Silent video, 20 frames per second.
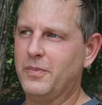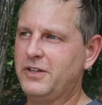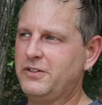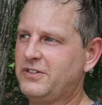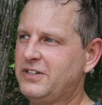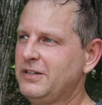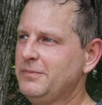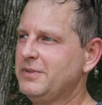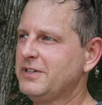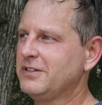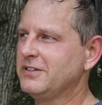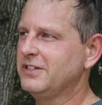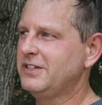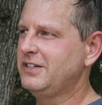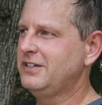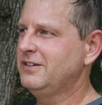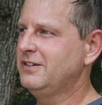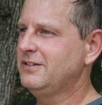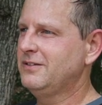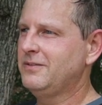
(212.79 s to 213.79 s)
But
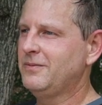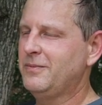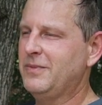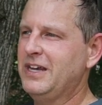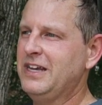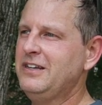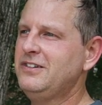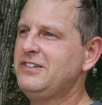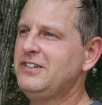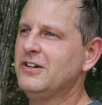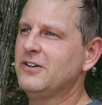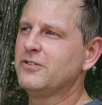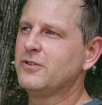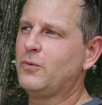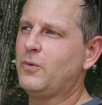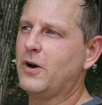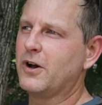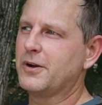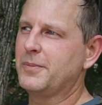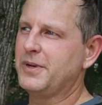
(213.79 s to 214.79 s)
typically, easy on
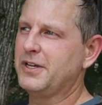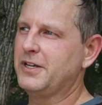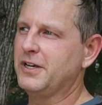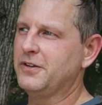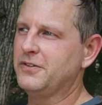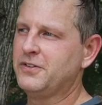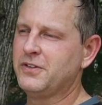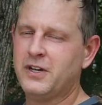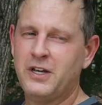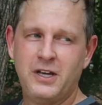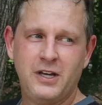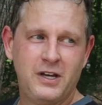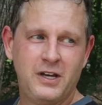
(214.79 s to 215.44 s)
the water, because